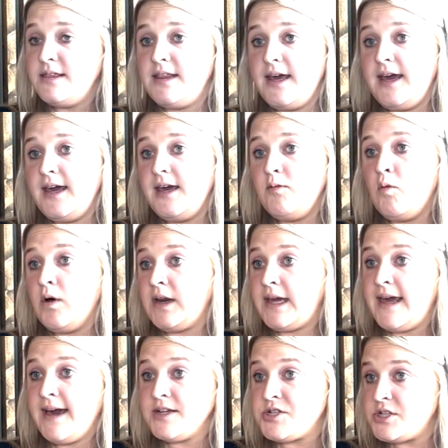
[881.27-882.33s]
They want to
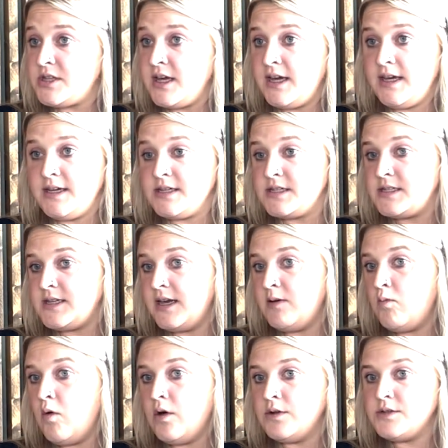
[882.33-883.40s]
catch things. They
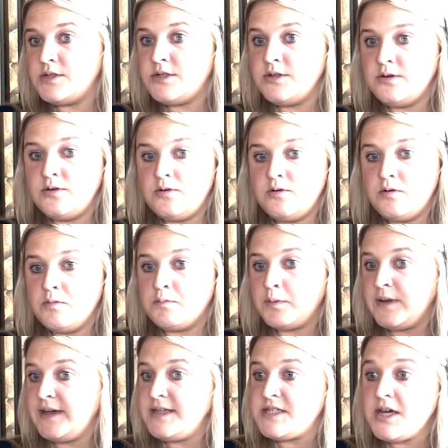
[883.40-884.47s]
want to
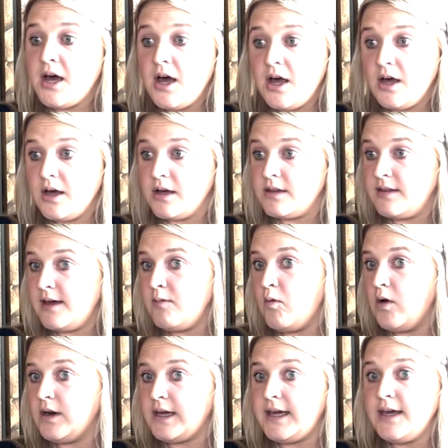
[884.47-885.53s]
play tug. They
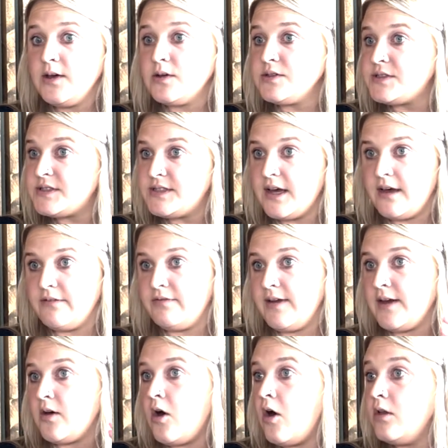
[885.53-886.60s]
want to kill stuff.
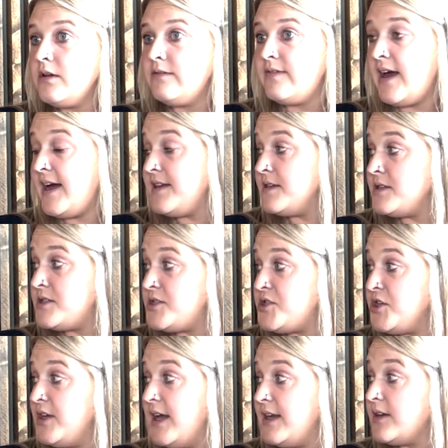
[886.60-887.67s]
Like all of that is
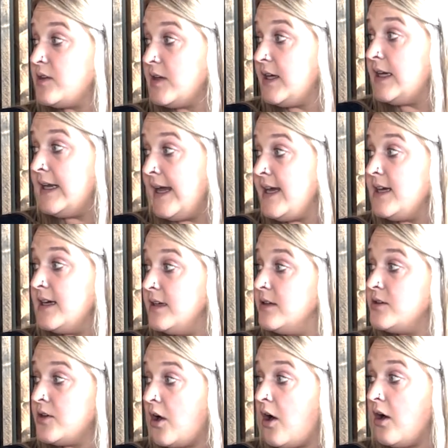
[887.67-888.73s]
genetically innate in a
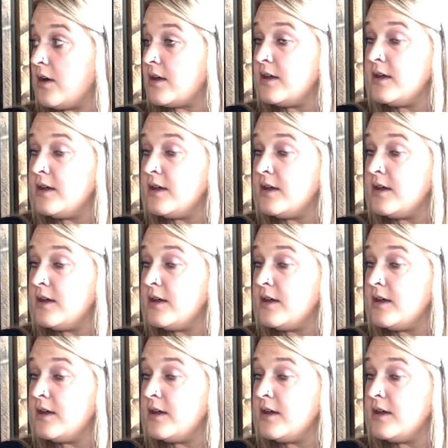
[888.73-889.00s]
dog.